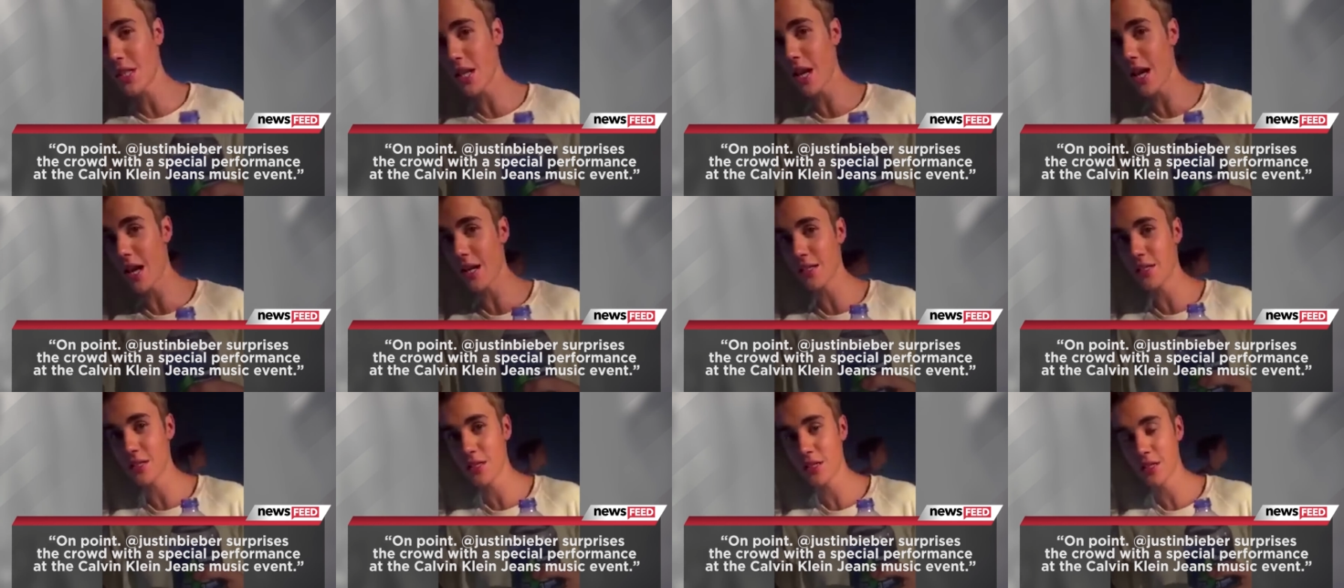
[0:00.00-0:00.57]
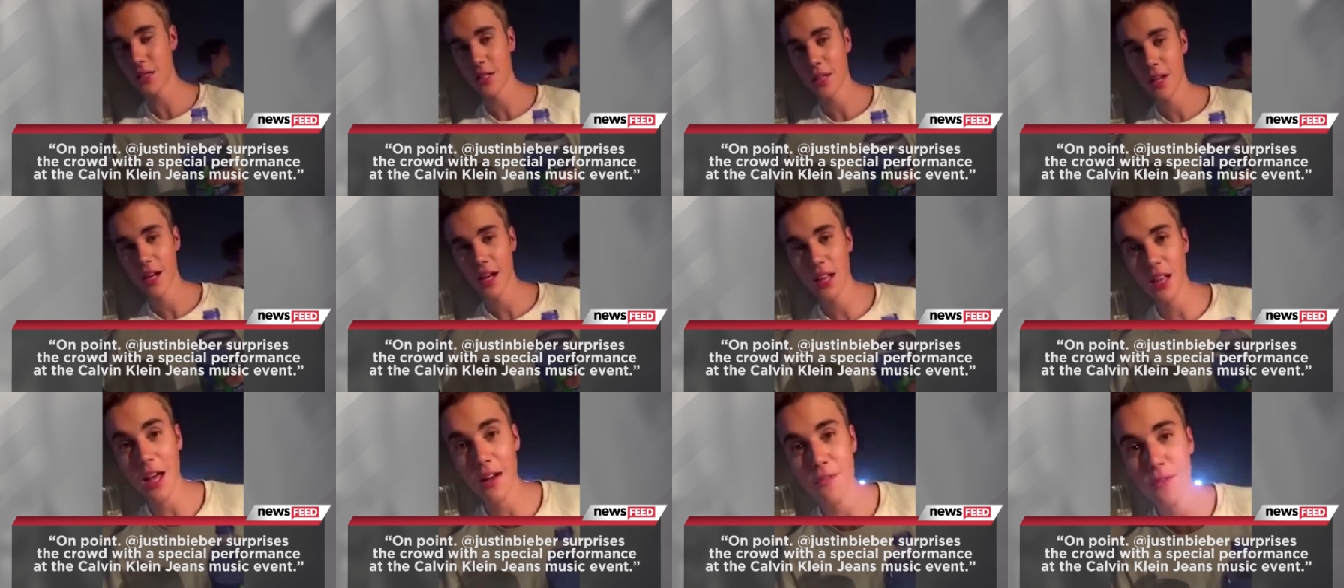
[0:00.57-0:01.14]
with a special
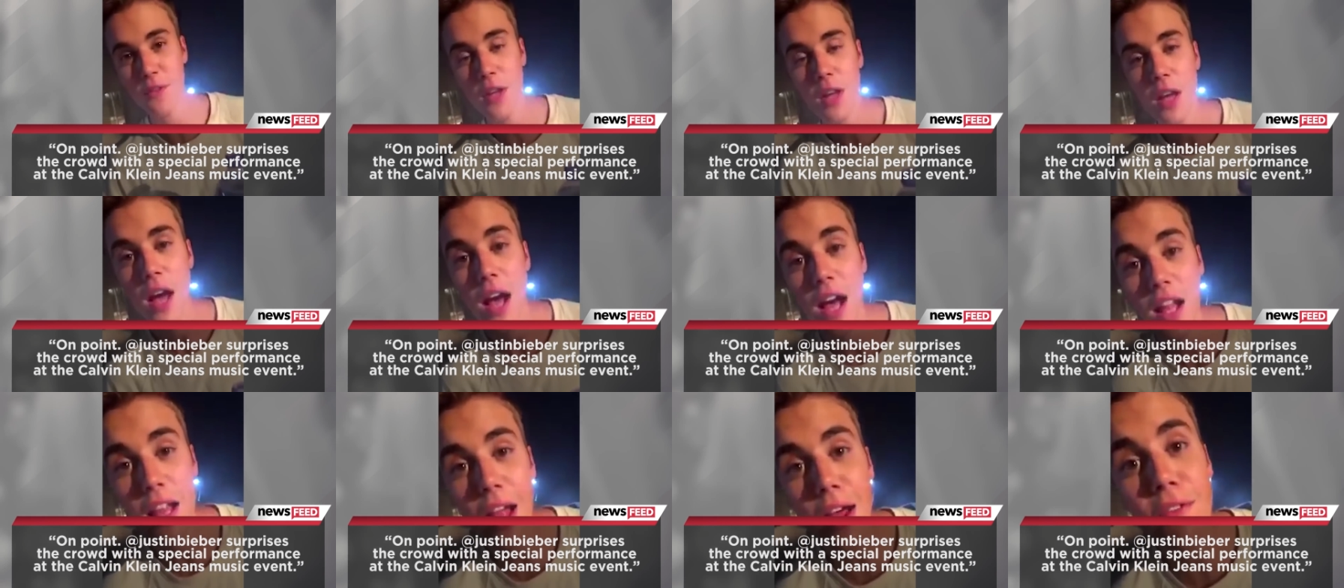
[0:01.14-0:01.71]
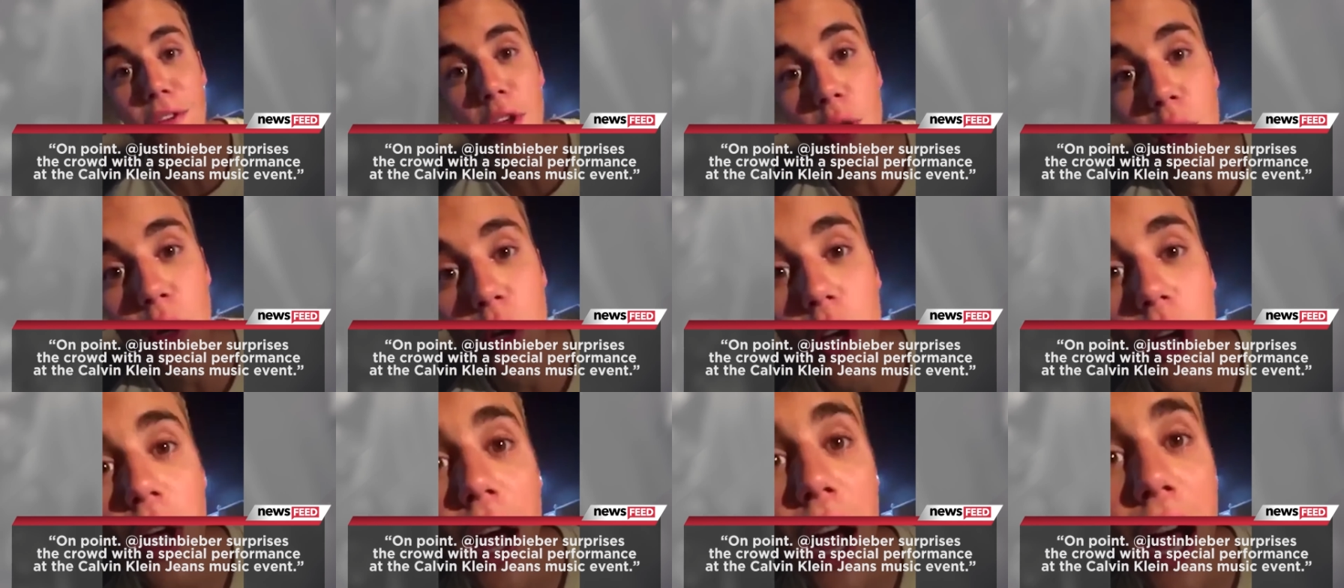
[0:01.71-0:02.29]
performance at the Calvin Klein Jeans